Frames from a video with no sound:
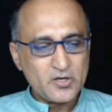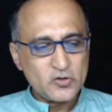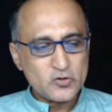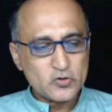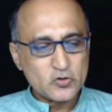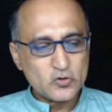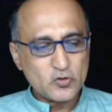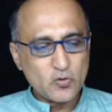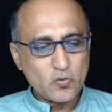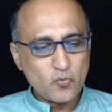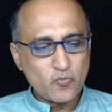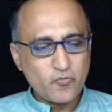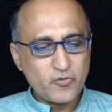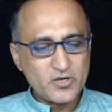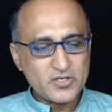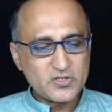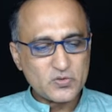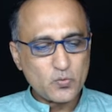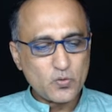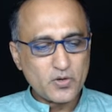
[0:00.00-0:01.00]
So
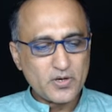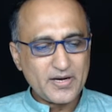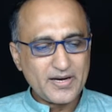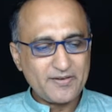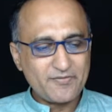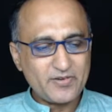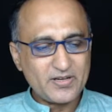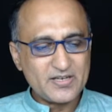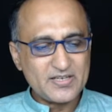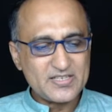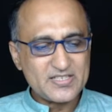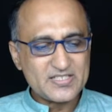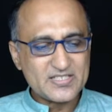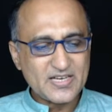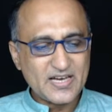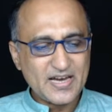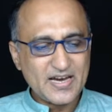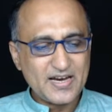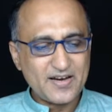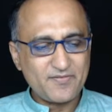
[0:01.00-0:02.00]
first what I have done is
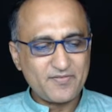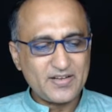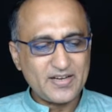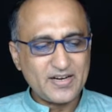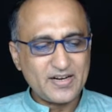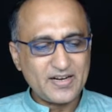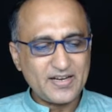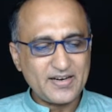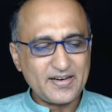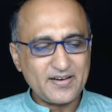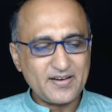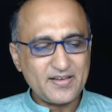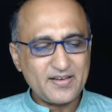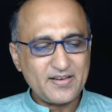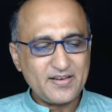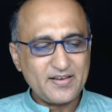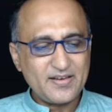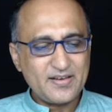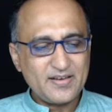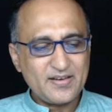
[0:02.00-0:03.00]
I have
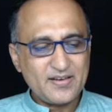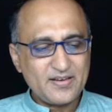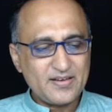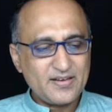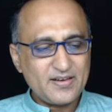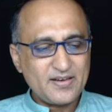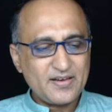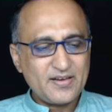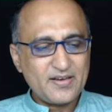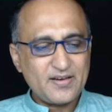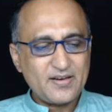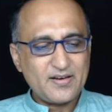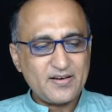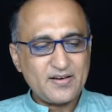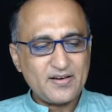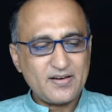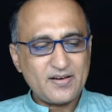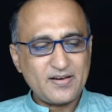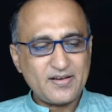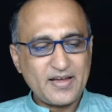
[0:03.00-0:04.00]
declared
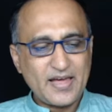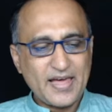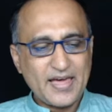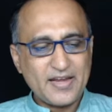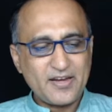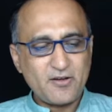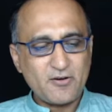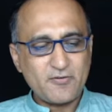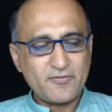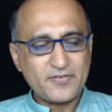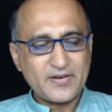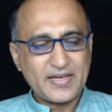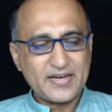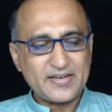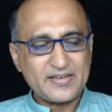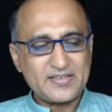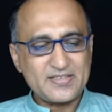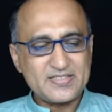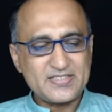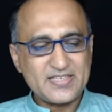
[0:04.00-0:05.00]
an array of
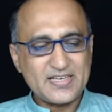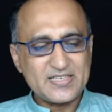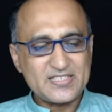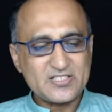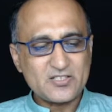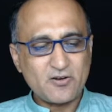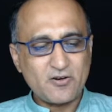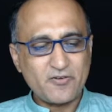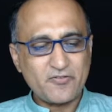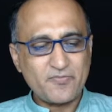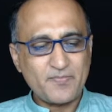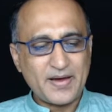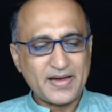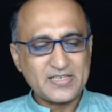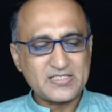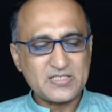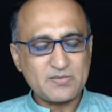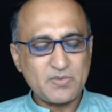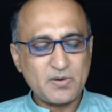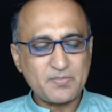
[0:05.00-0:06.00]
characters yes of
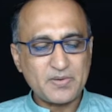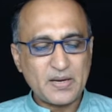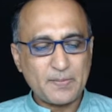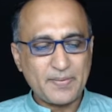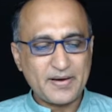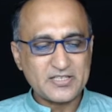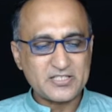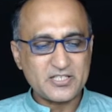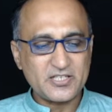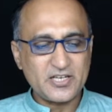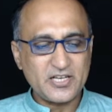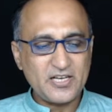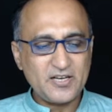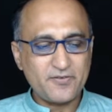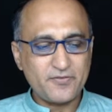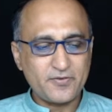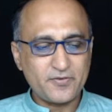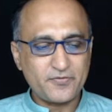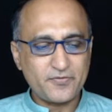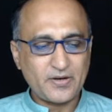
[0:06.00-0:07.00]
maximum capacity
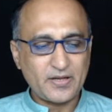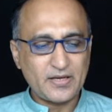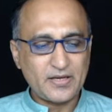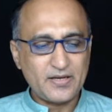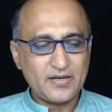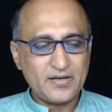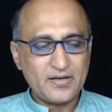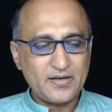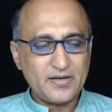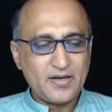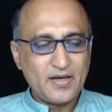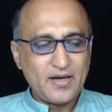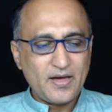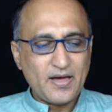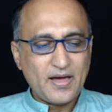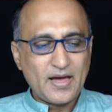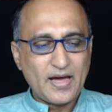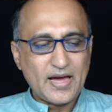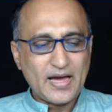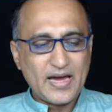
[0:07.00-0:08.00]
50.
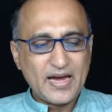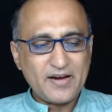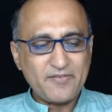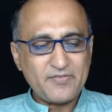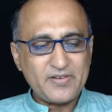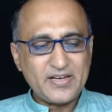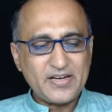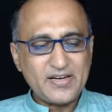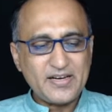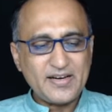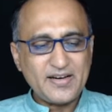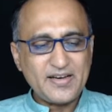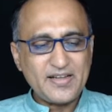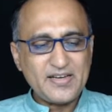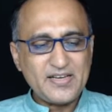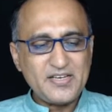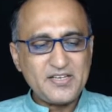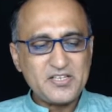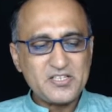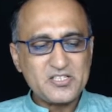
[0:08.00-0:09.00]
I have declared an
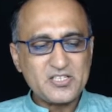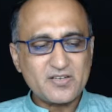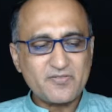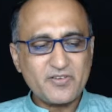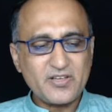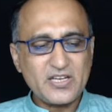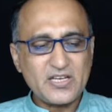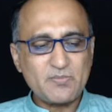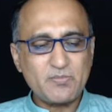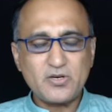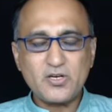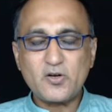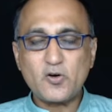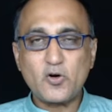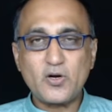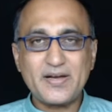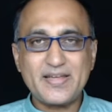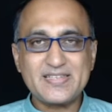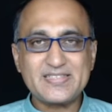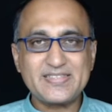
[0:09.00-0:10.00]
integer variable
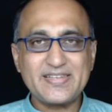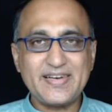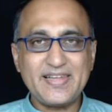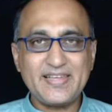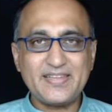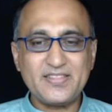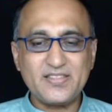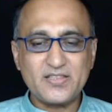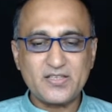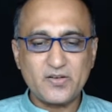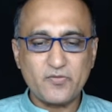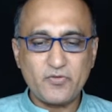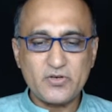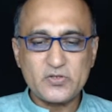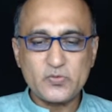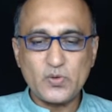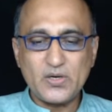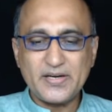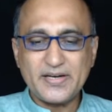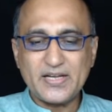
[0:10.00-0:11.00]
called as length
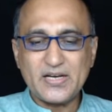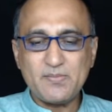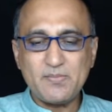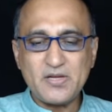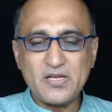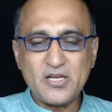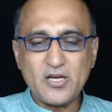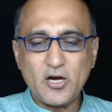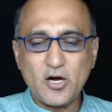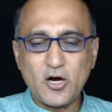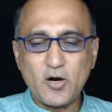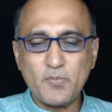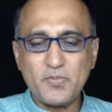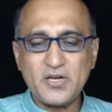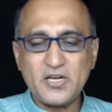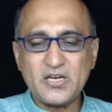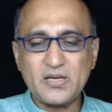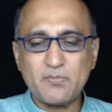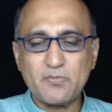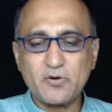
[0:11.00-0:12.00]
which will tell me how
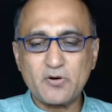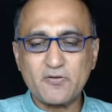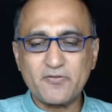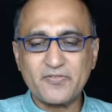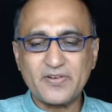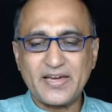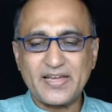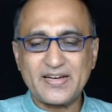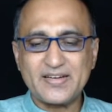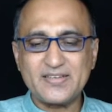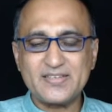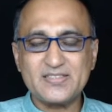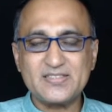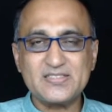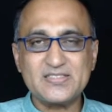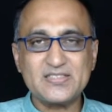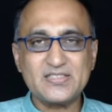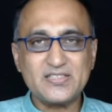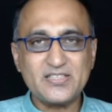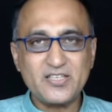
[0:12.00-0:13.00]
many number of
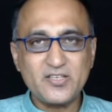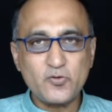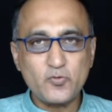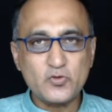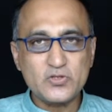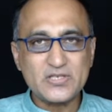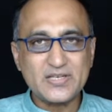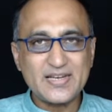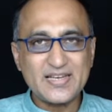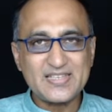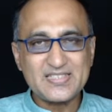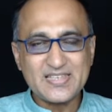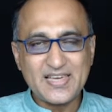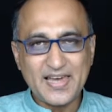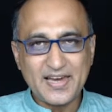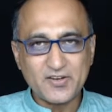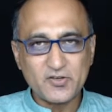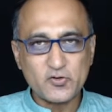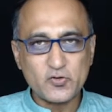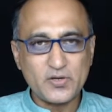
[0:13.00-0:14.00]
characters the user has
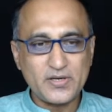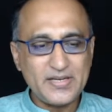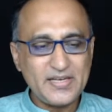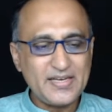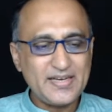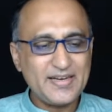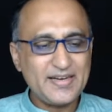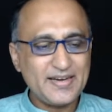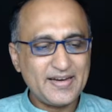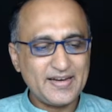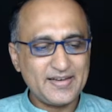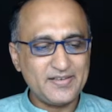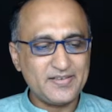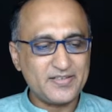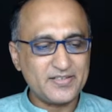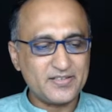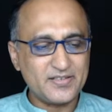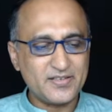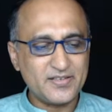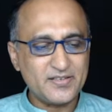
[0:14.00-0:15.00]
actually
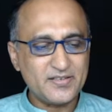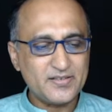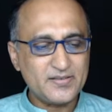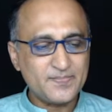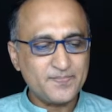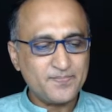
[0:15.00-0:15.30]
entered.